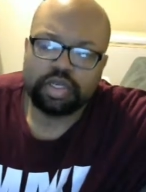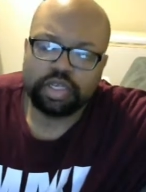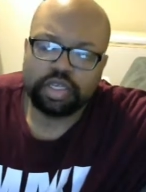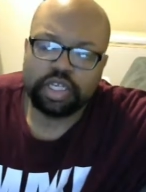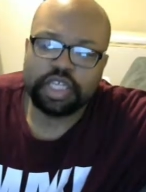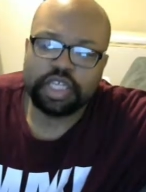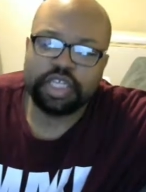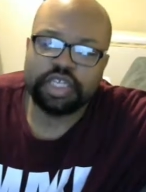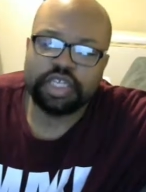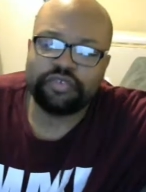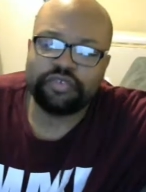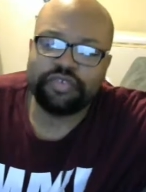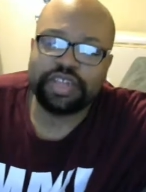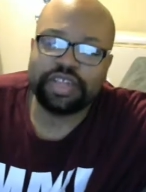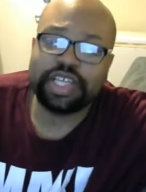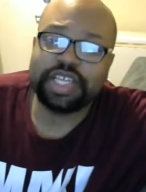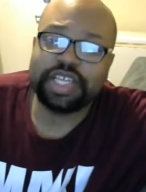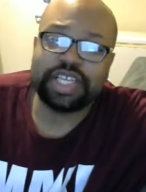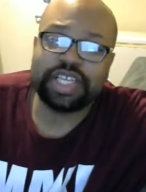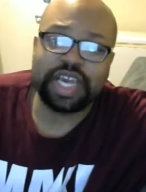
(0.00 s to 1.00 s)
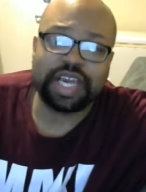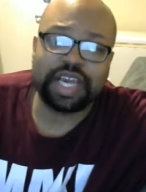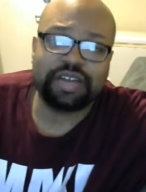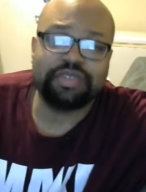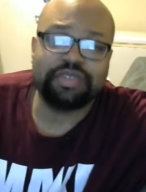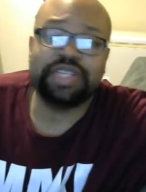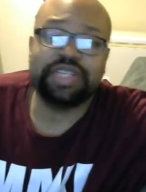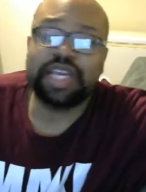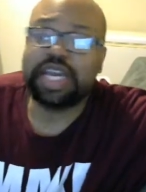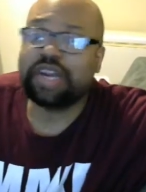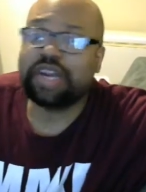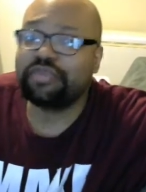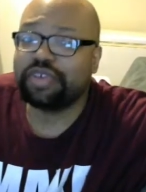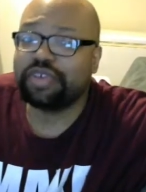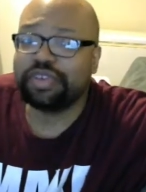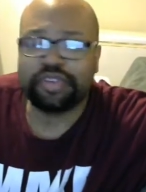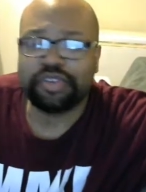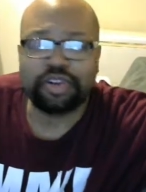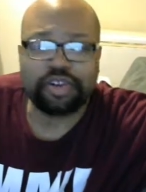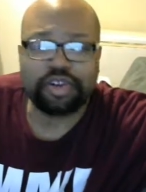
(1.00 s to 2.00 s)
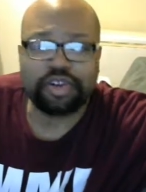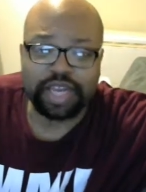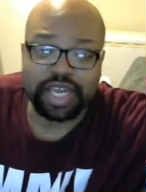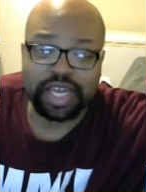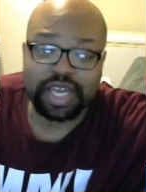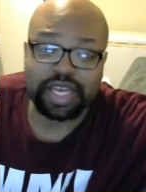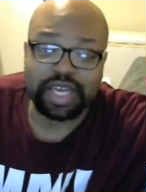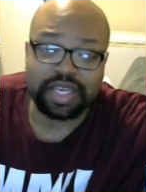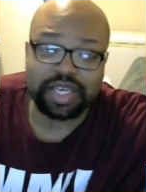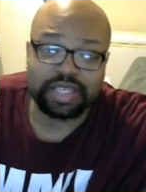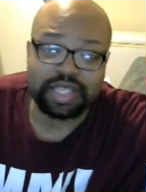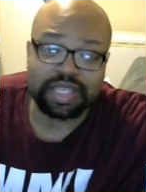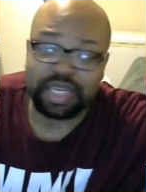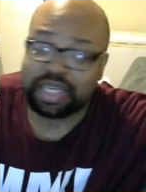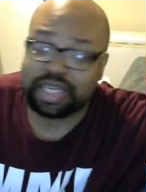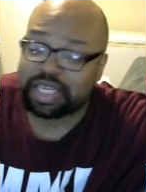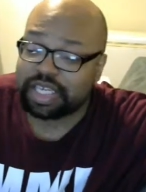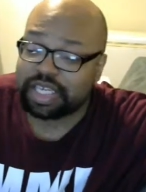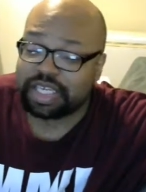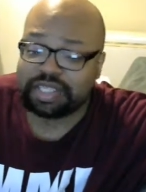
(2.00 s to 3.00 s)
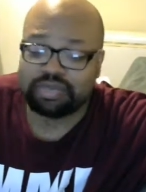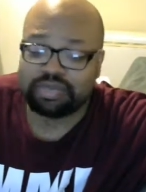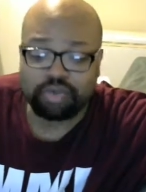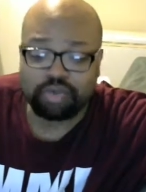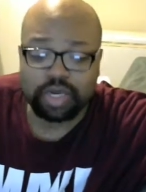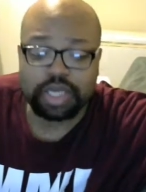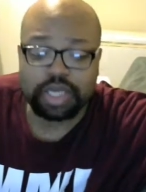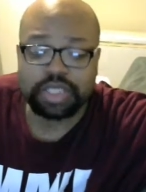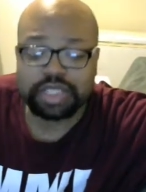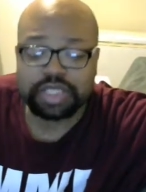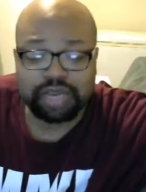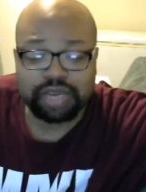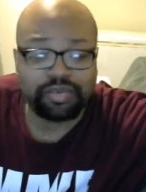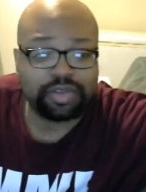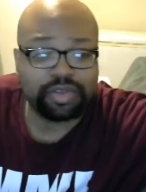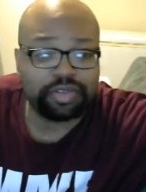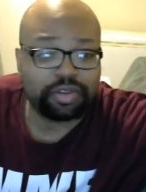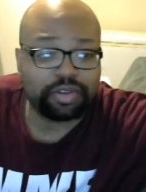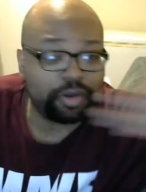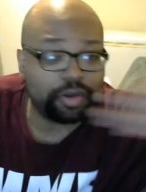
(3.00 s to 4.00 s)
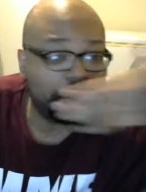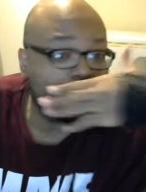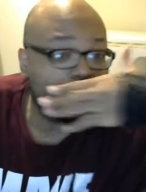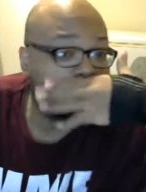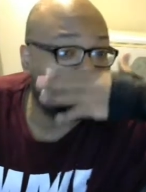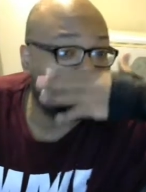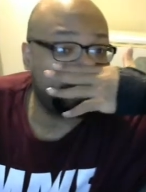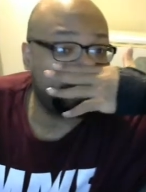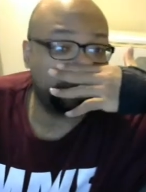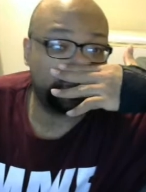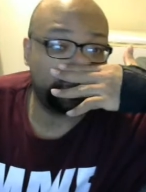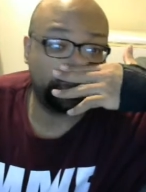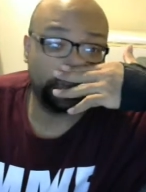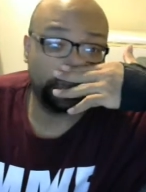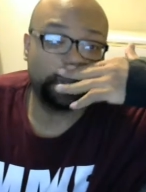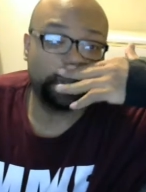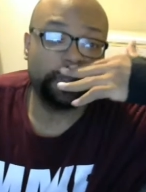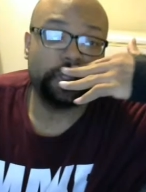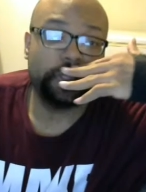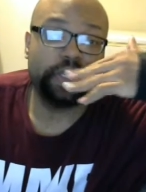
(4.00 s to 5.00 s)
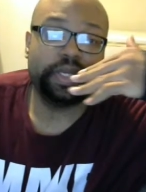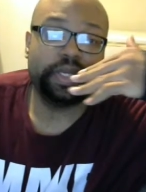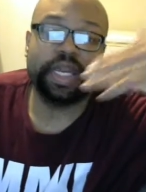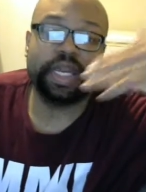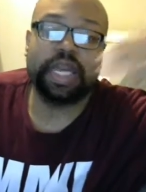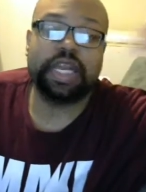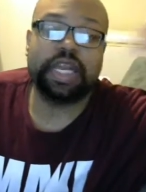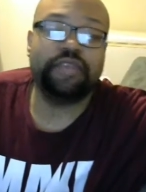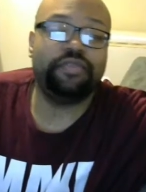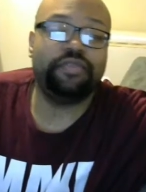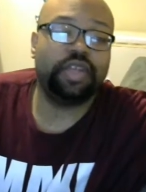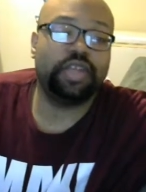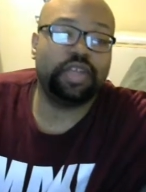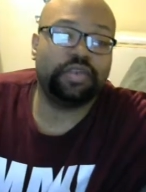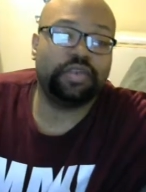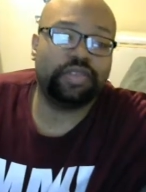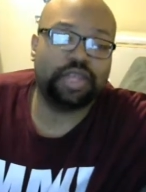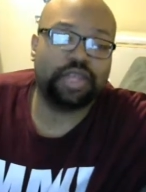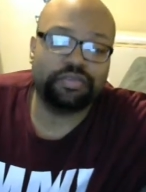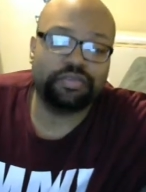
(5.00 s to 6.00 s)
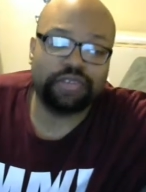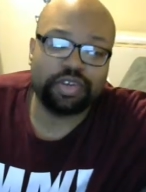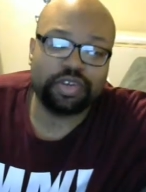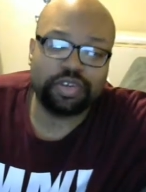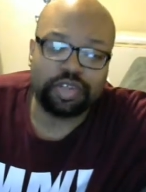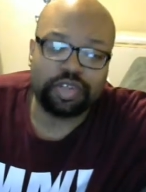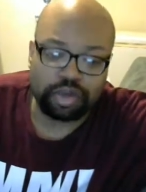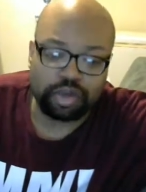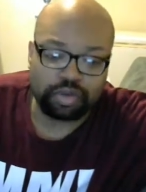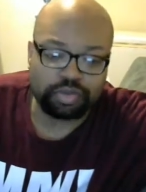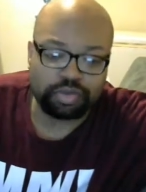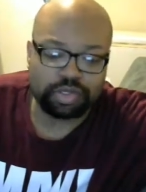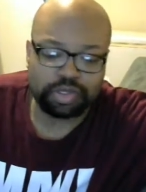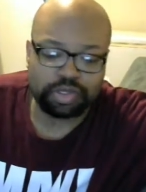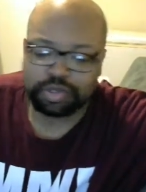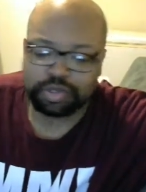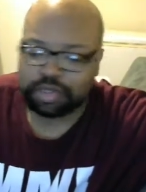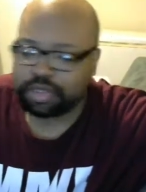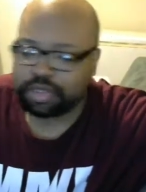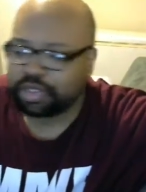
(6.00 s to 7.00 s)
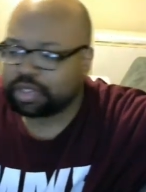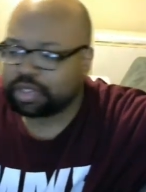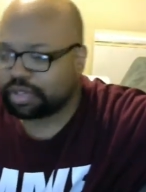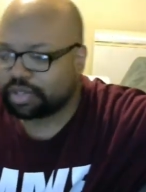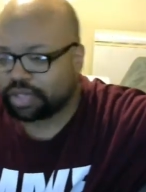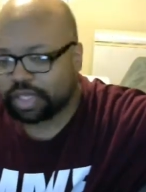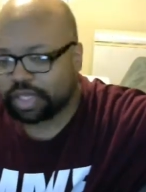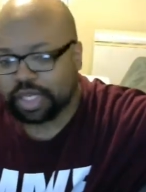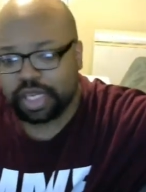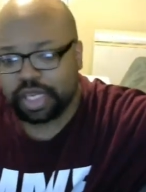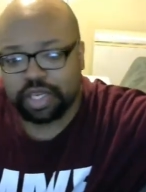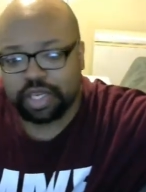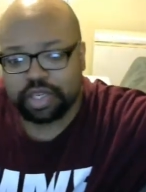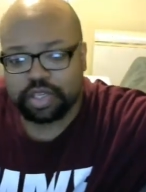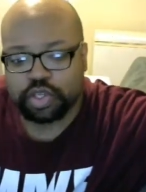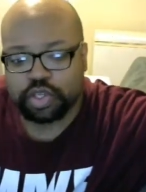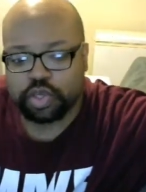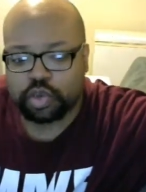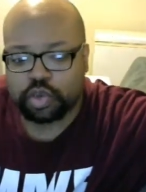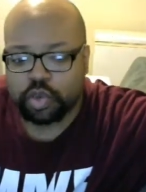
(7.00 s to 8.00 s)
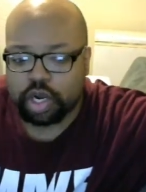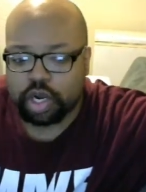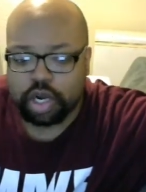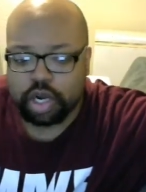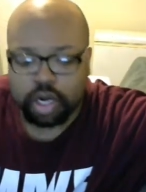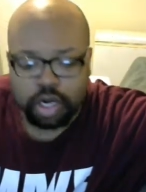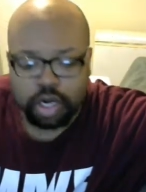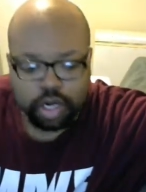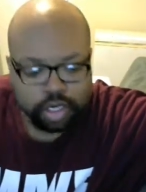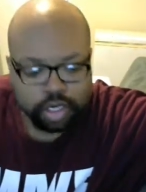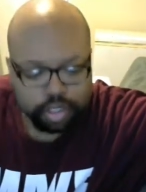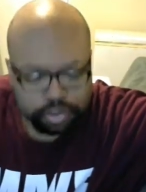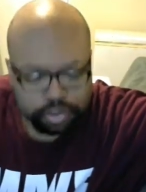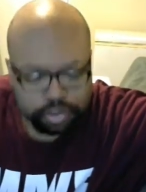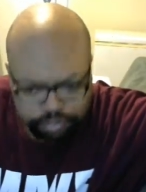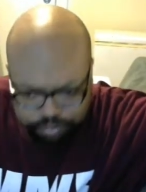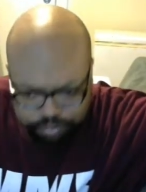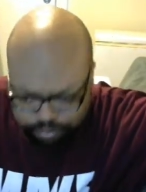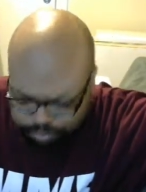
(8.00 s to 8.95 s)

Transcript: need to defend their titles every thirty days, at least once every thirty days. And if you if, if you don't, then you are